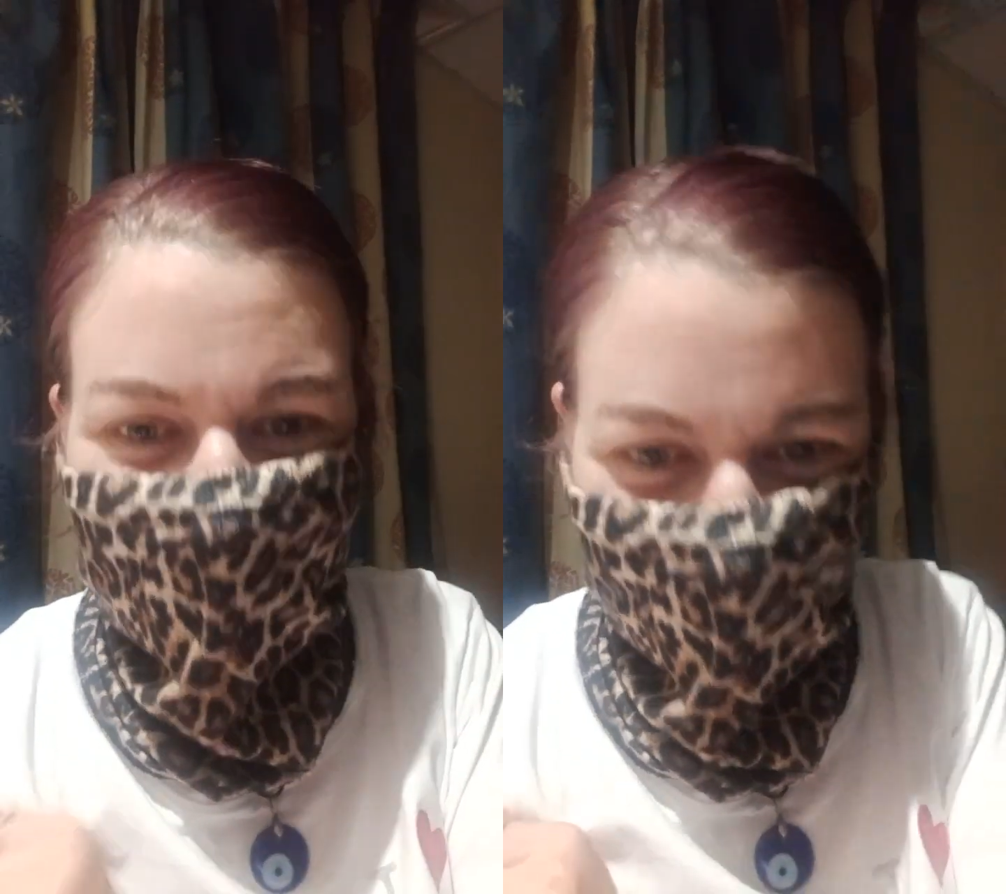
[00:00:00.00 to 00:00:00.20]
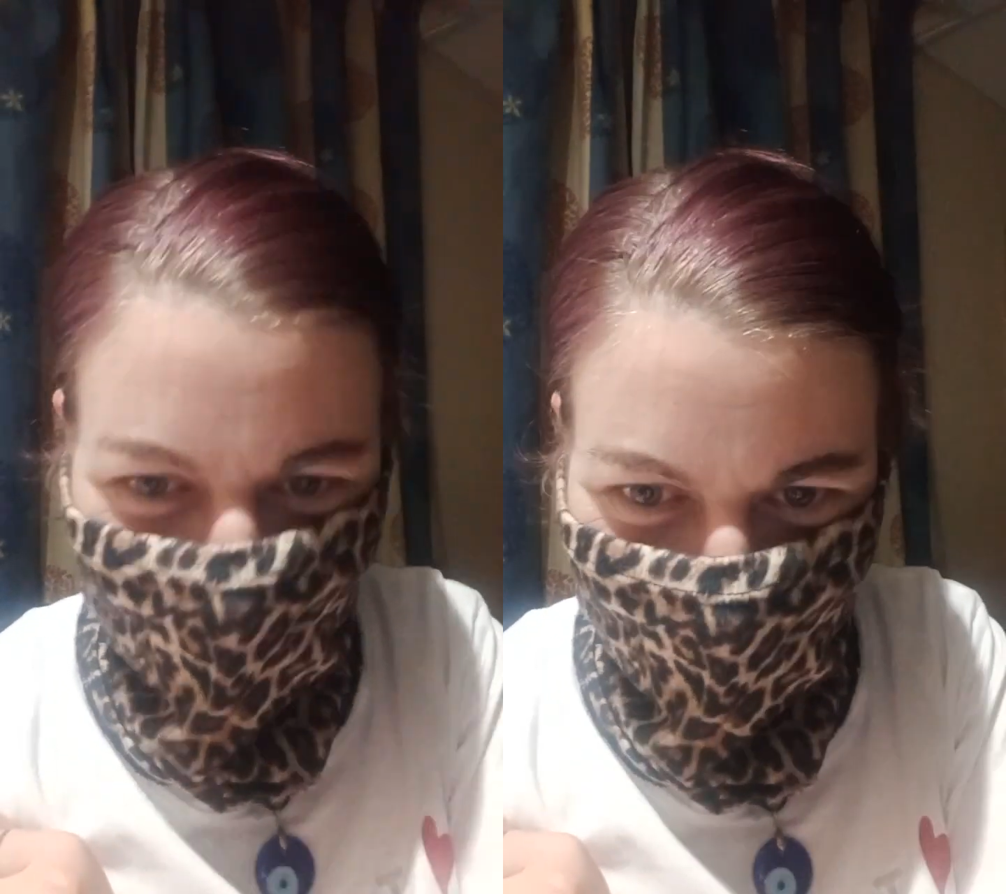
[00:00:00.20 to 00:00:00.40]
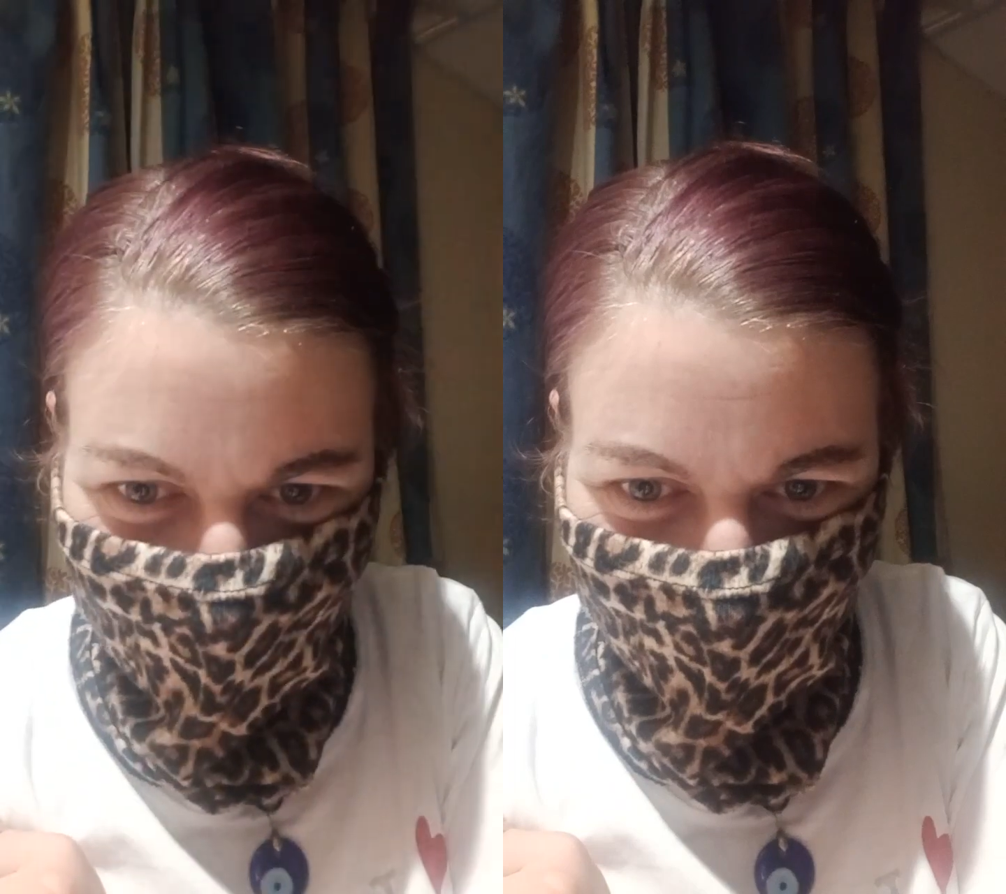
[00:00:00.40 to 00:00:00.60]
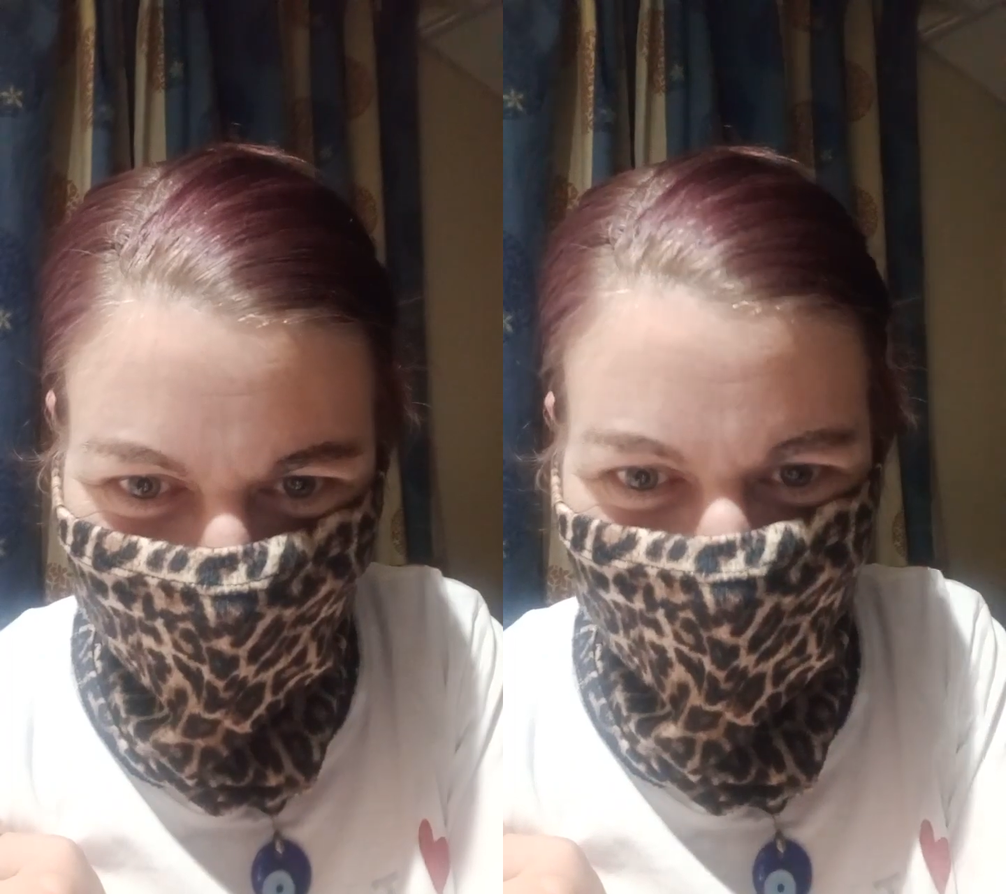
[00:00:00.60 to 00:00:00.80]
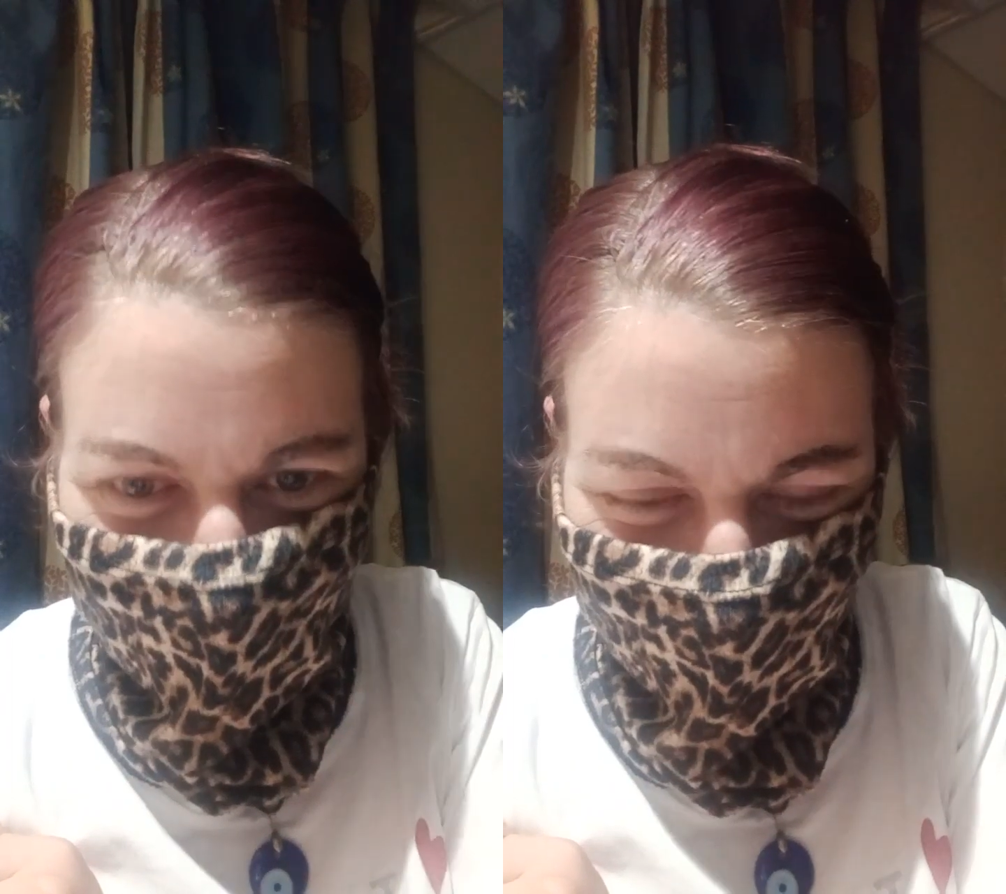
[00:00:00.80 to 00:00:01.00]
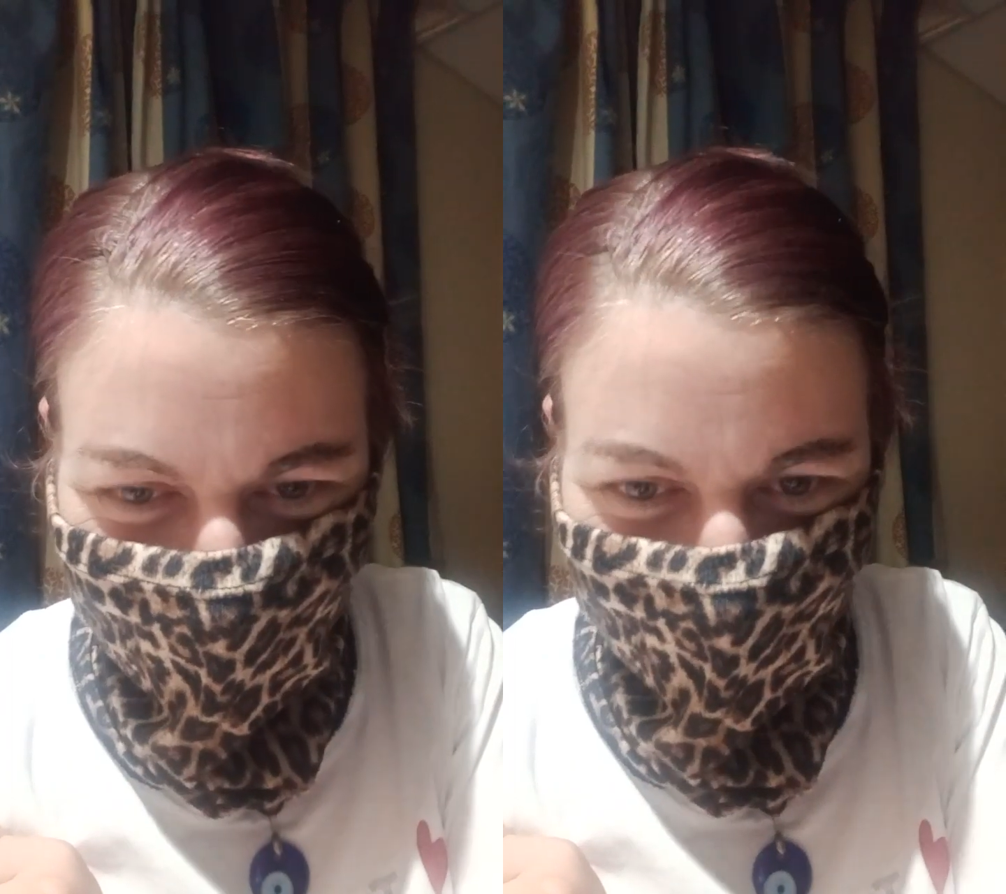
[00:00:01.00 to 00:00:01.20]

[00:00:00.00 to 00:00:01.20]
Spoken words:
got it. No.